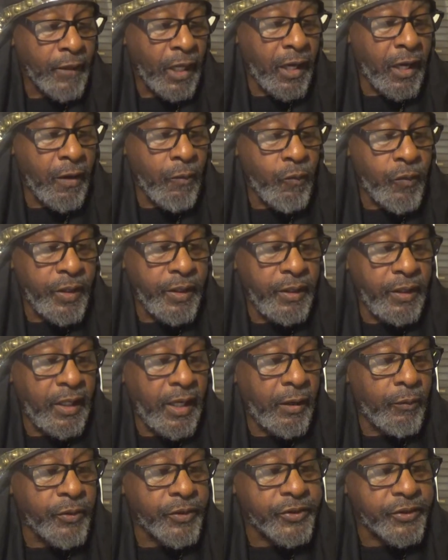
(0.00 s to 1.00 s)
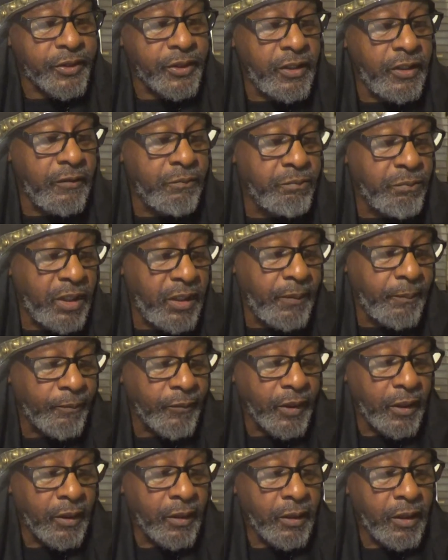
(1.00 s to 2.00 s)
And when he had received meat,
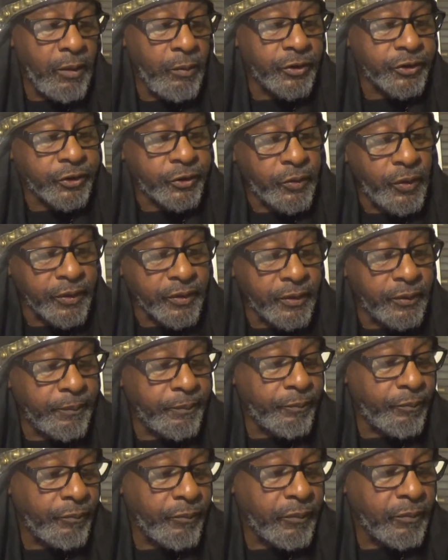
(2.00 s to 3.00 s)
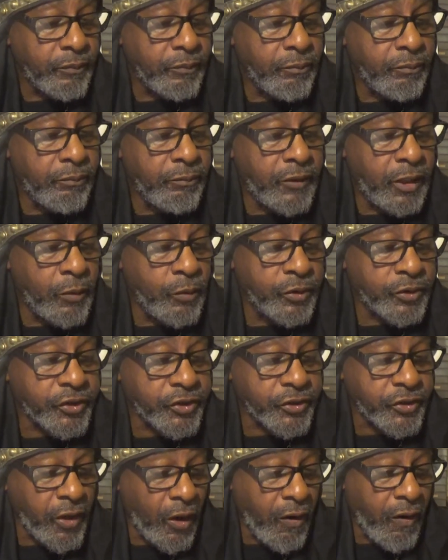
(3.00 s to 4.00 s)
he was strengthened. Then was
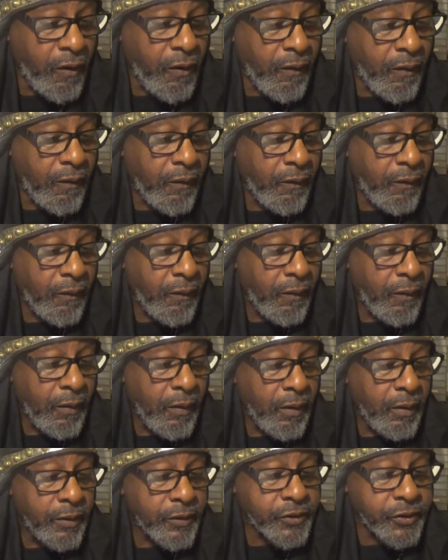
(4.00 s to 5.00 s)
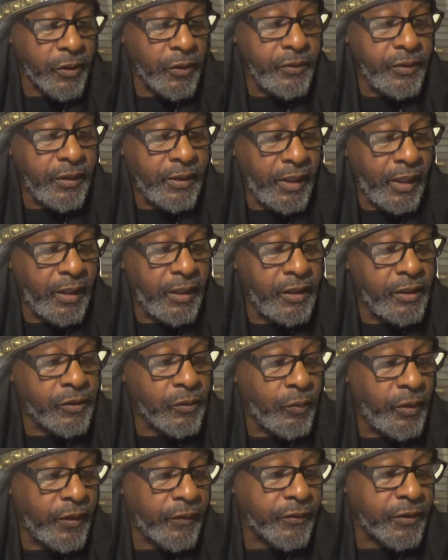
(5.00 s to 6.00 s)
Saul certain
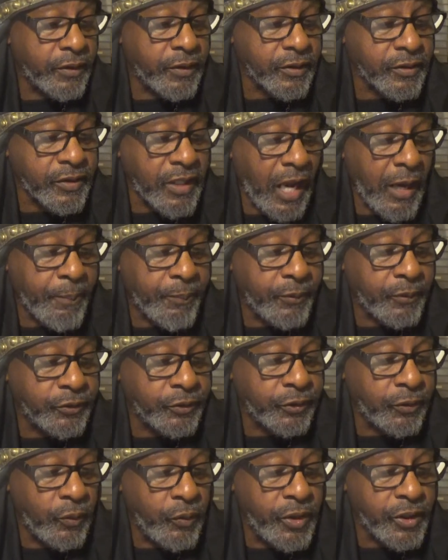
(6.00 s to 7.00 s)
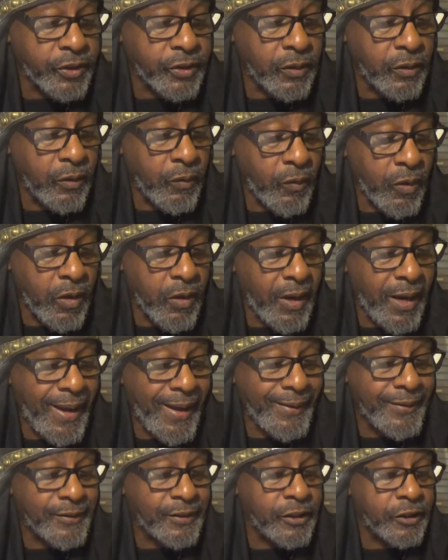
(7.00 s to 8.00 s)
days with the disciples which were
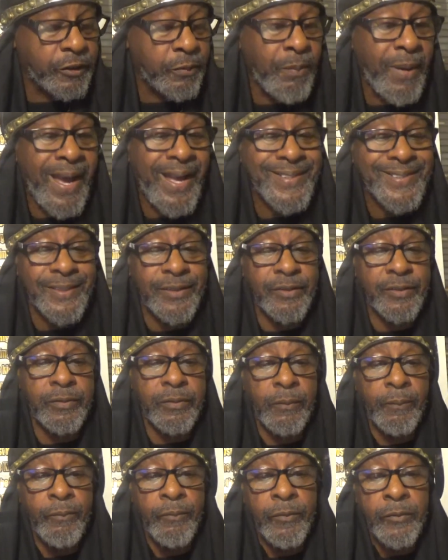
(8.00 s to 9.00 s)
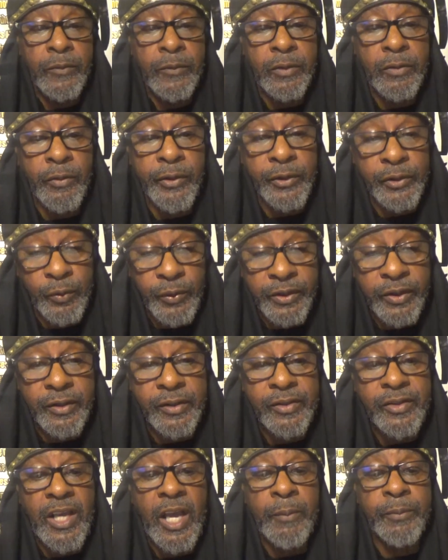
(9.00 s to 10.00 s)
at Damascus. So he's with the
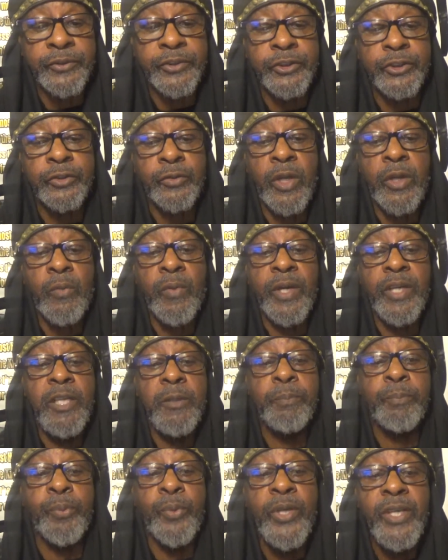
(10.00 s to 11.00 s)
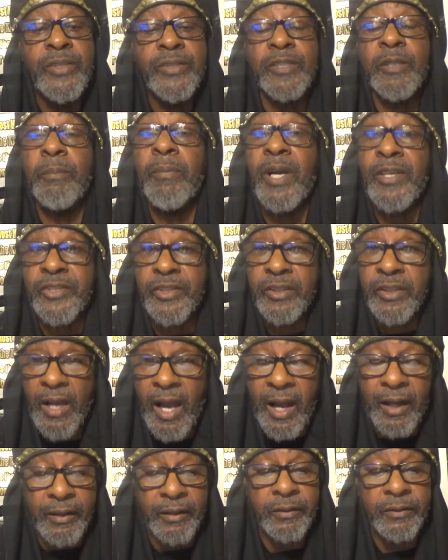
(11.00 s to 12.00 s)
disciples, and straightway he preached to
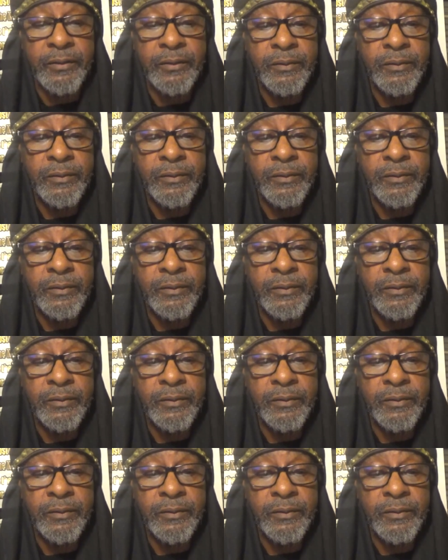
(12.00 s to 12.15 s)
Mashiach